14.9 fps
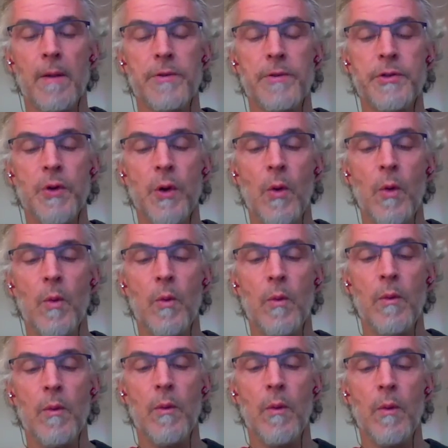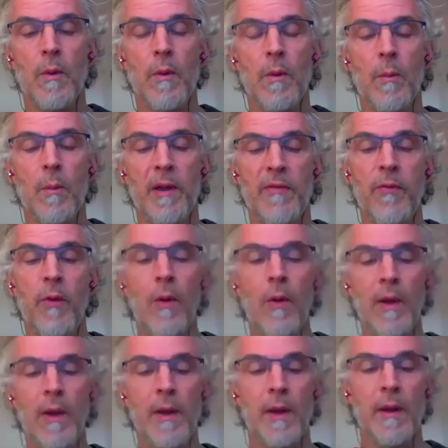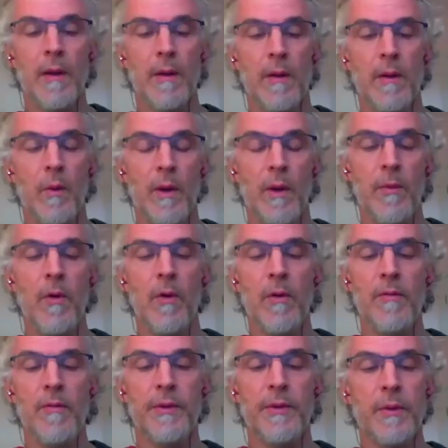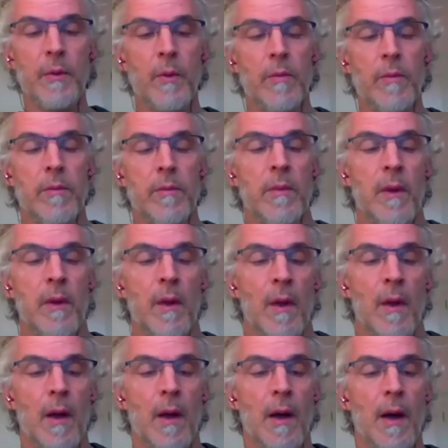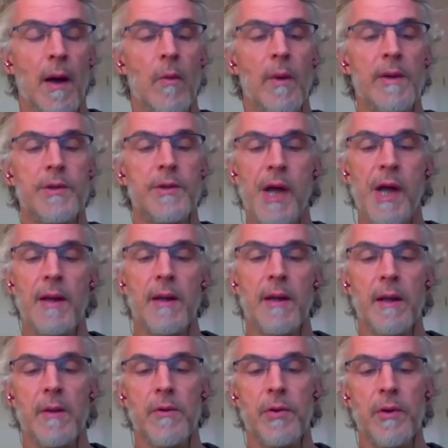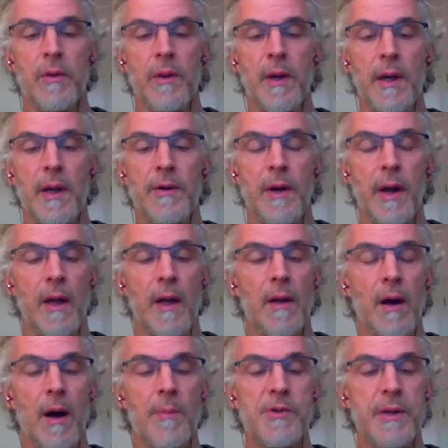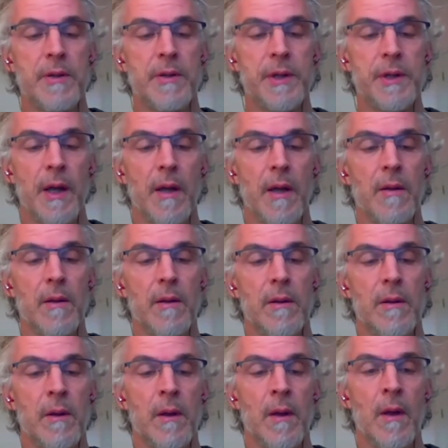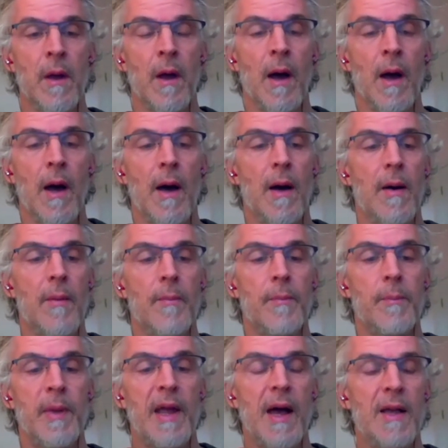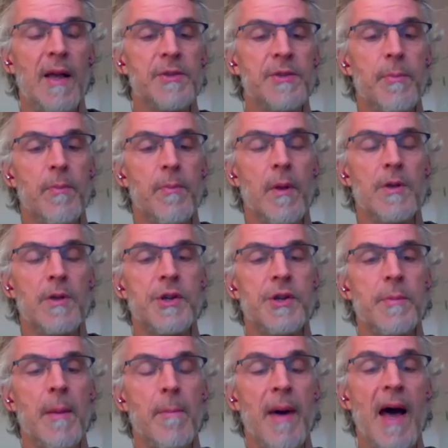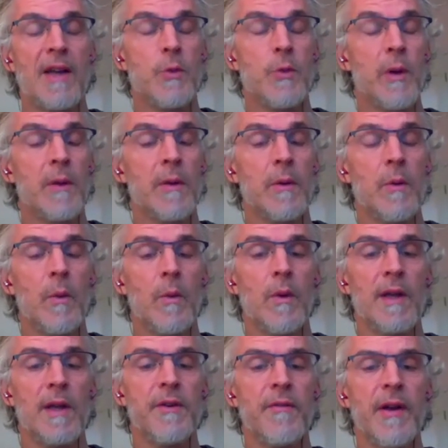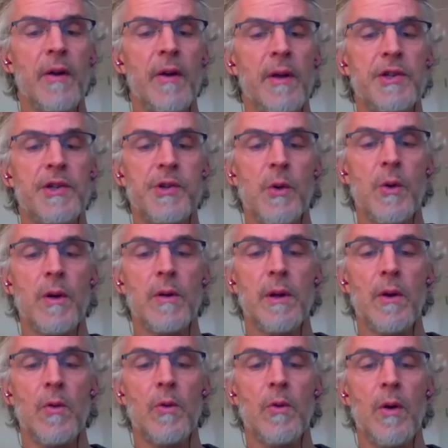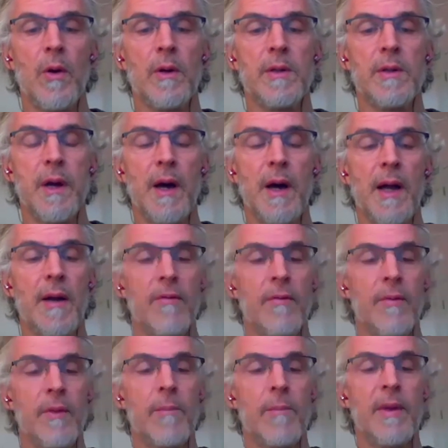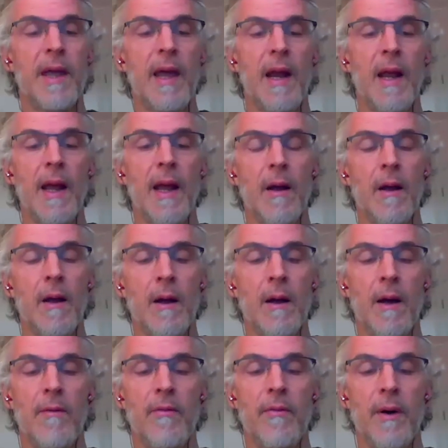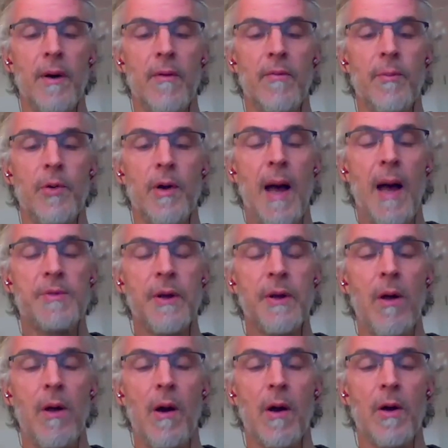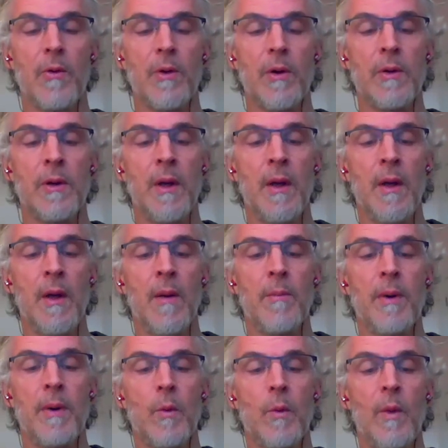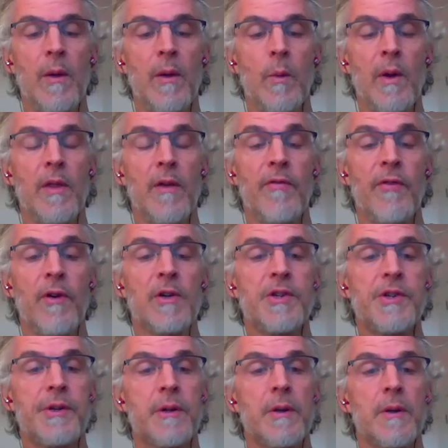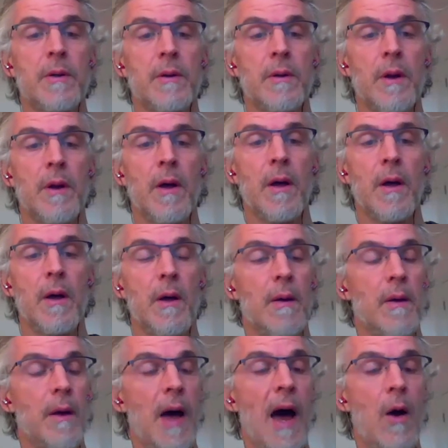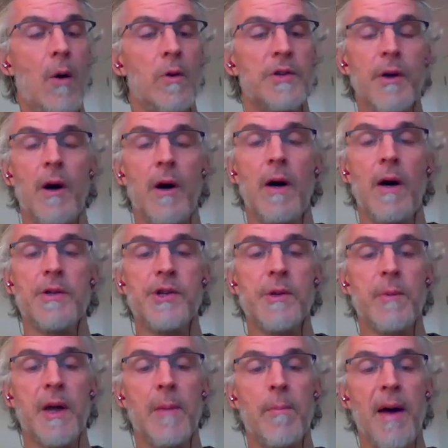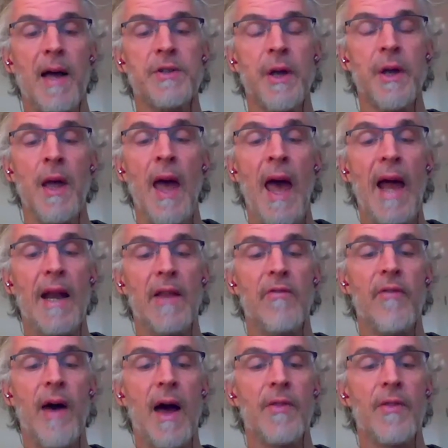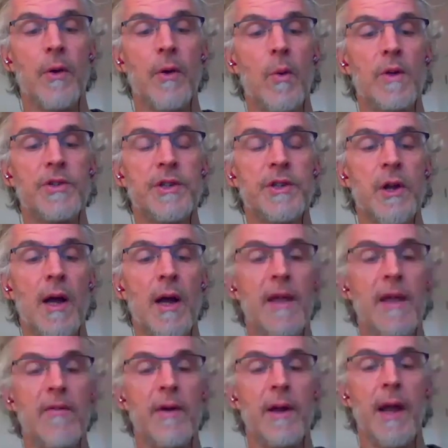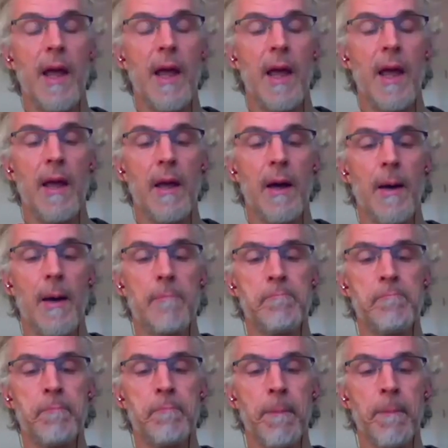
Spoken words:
So before we moved, we checked into the internet options, and because Chemin Basque, it's a very short little road. It's kind of the beginning of perhaps a longer road, but we're the first house on Chemin Basque, and in fact, there was not even a